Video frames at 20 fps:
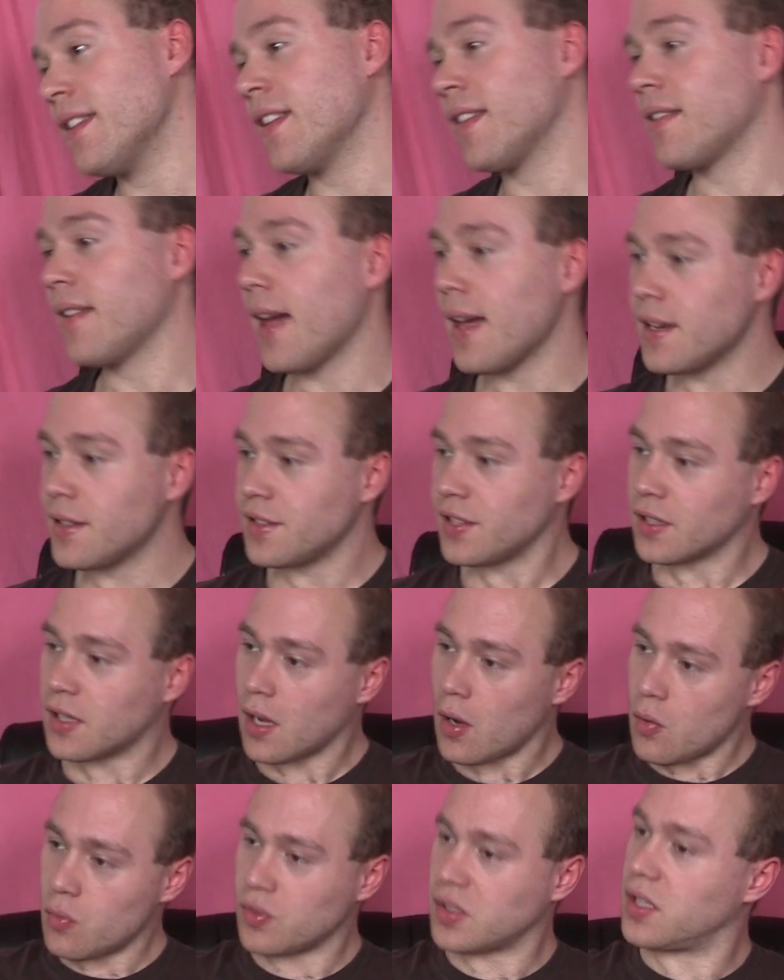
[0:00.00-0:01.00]
decided to
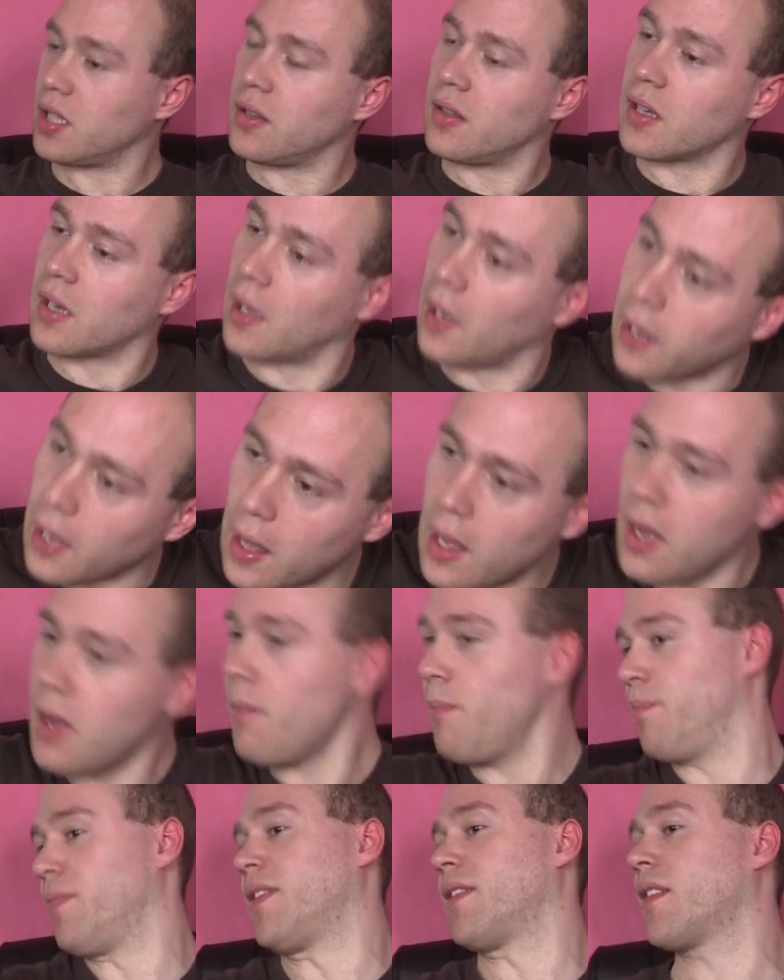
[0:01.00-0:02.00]
go to the
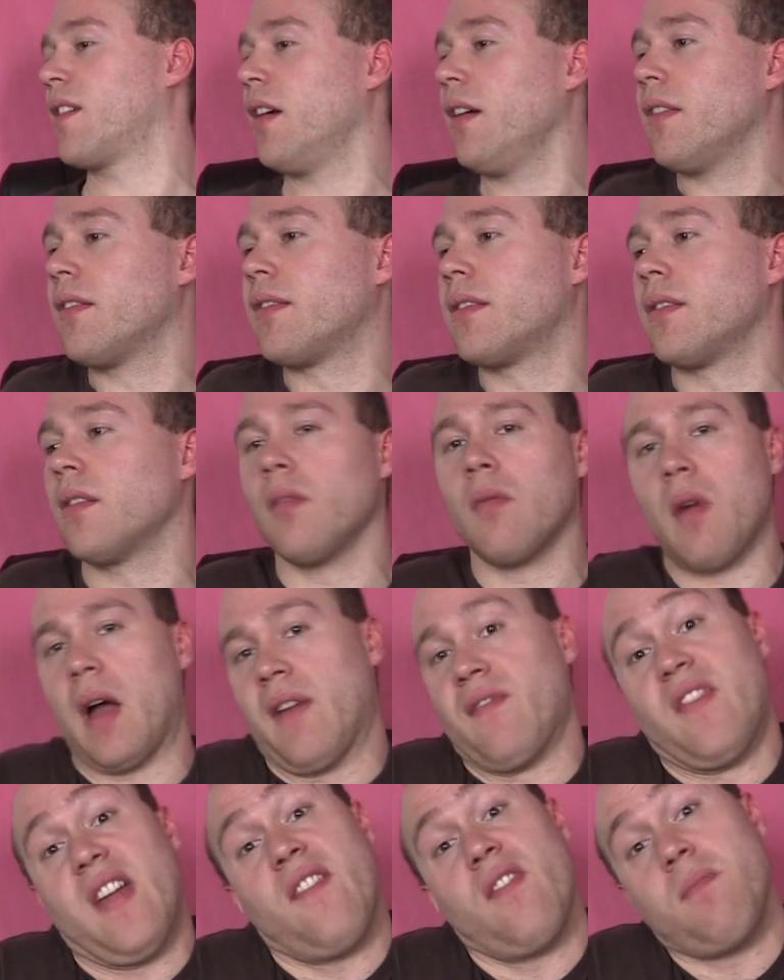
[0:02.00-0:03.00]
clubs, cause
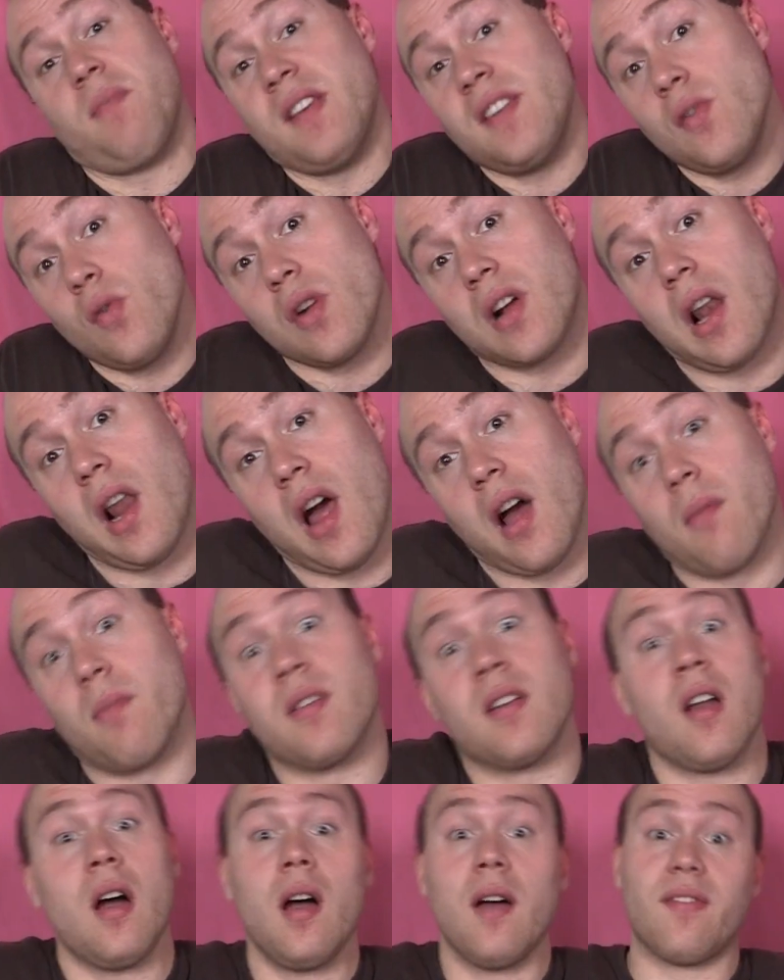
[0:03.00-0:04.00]
I've never been to a club,
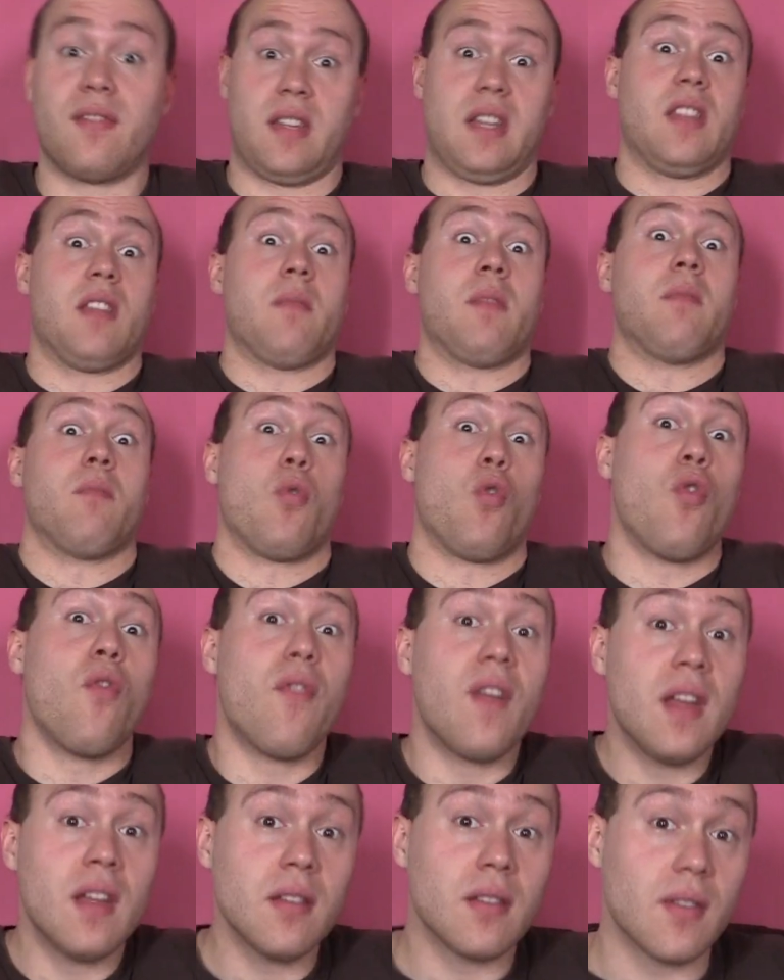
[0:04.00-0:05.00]
you know? I've seen them in
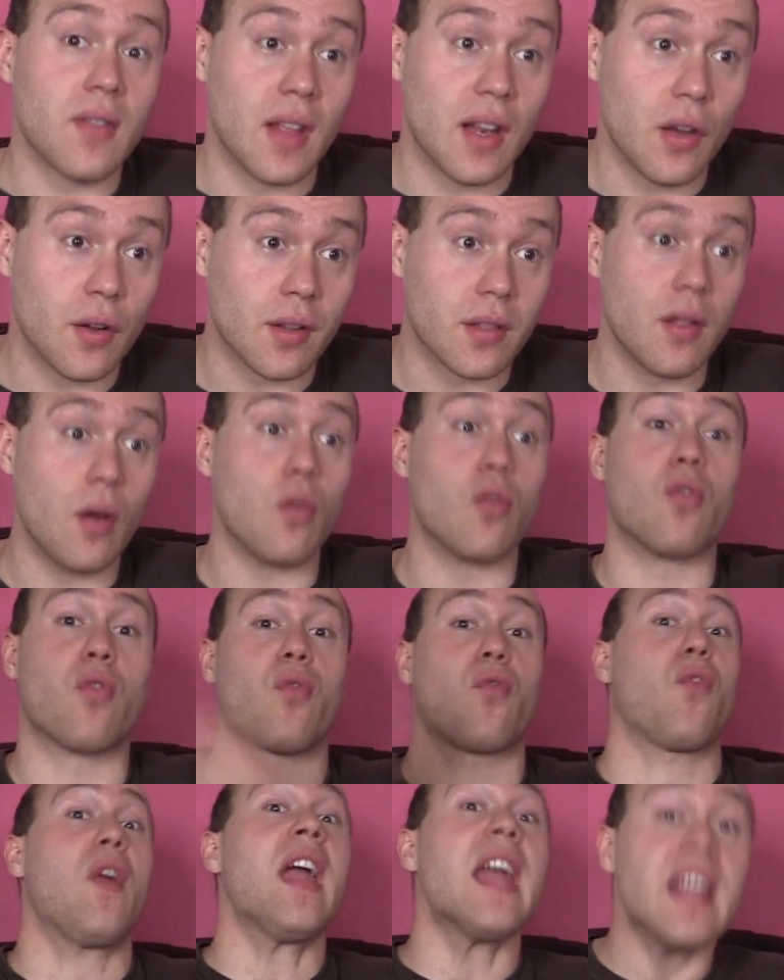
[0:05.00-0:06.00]
movies and they look so
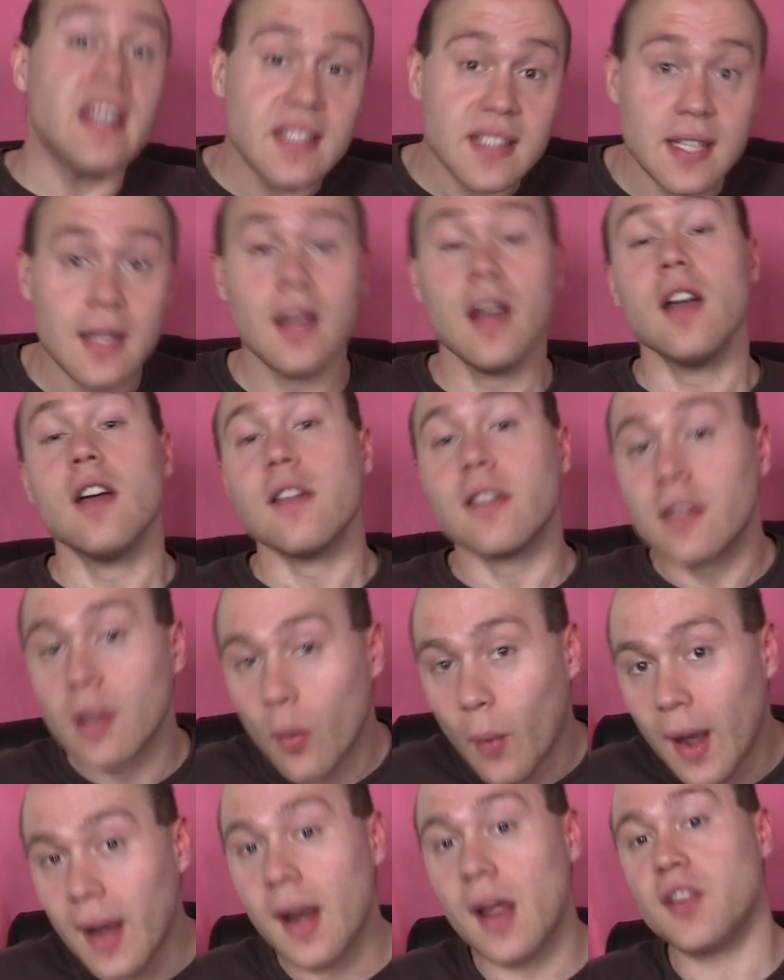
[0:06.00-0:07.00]
great, so
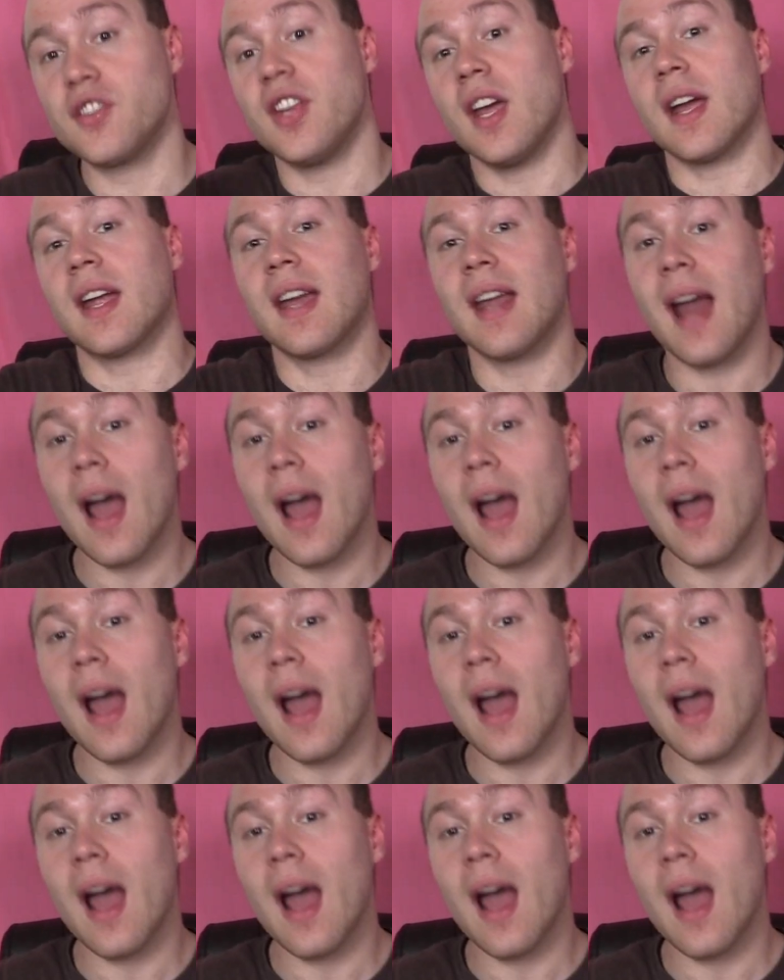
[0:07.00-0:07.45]
why not check it